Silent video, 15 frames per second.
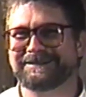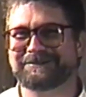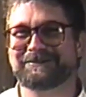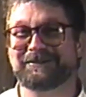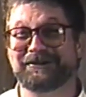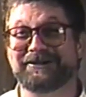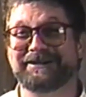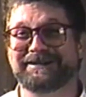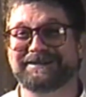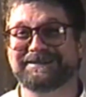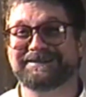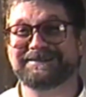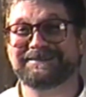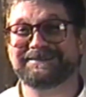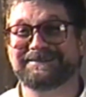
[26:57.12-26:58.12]
It's good.
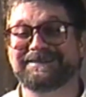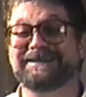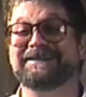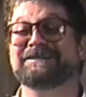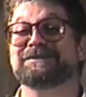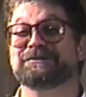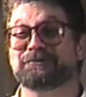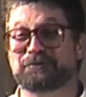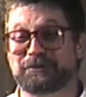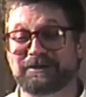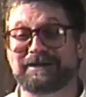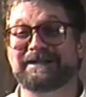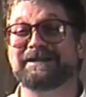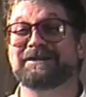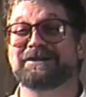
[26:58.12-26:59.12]
It is really